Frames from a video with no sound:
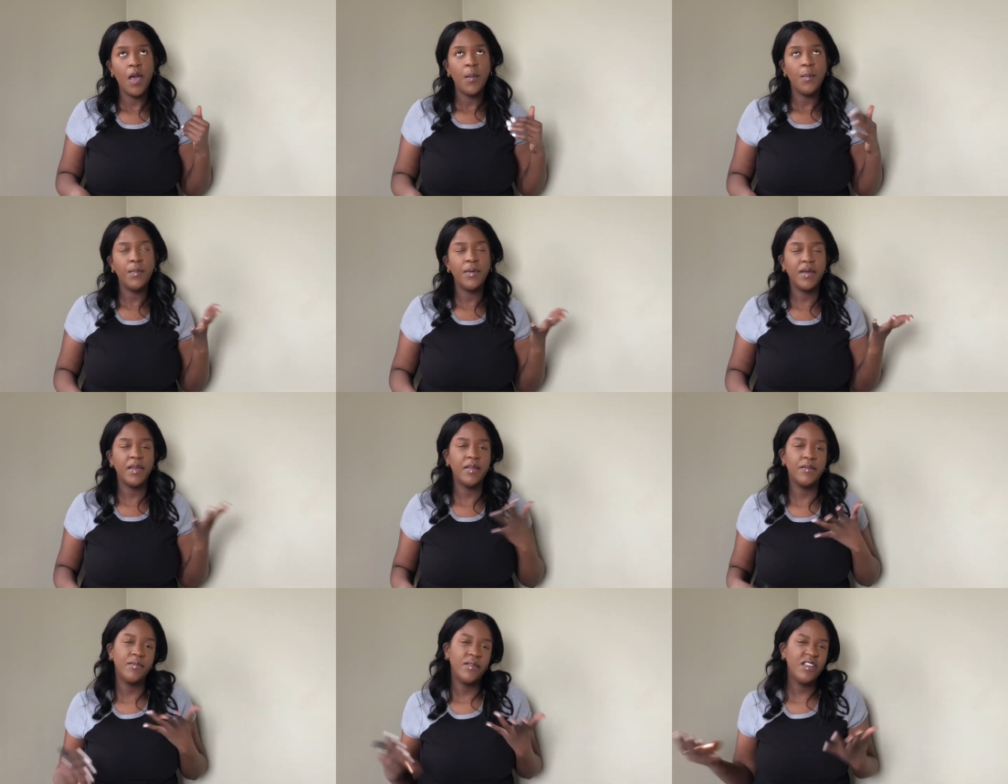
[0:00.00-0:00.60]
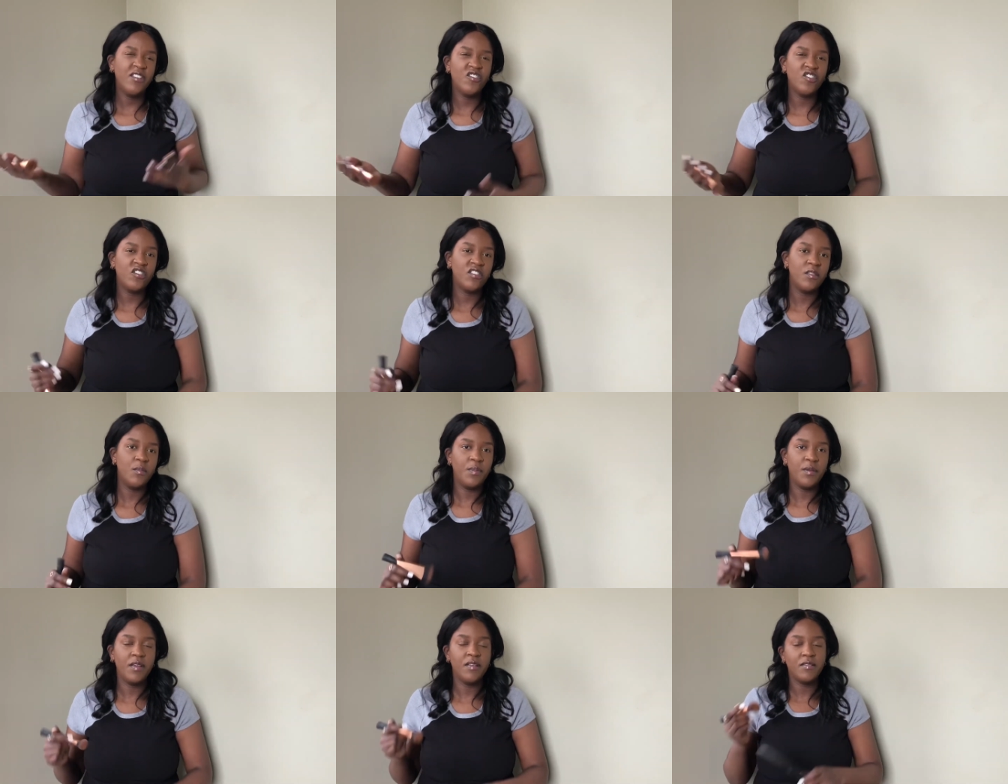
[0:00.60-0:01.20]
but it just
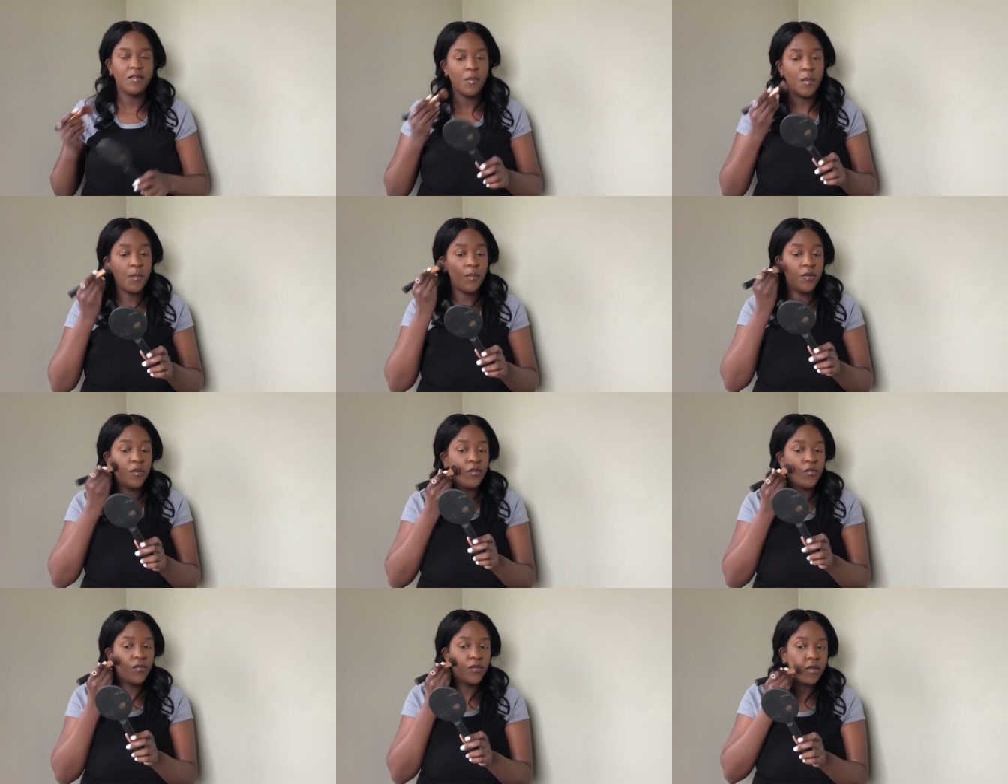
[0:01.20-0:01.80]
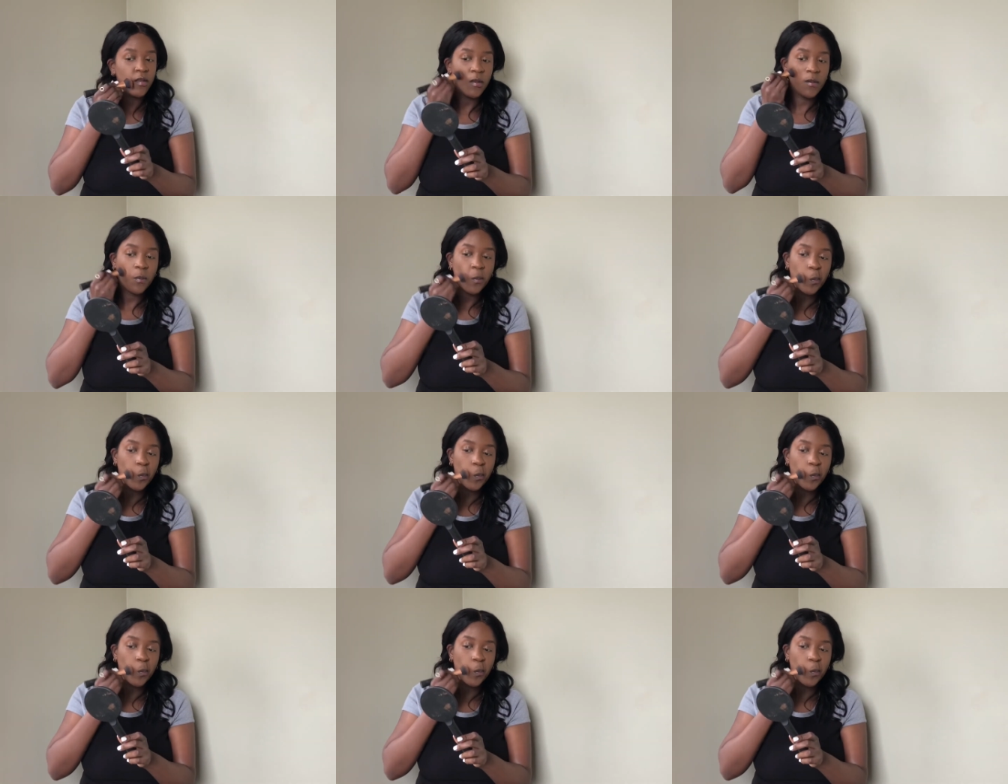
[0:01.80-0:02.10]
depends on my mood really.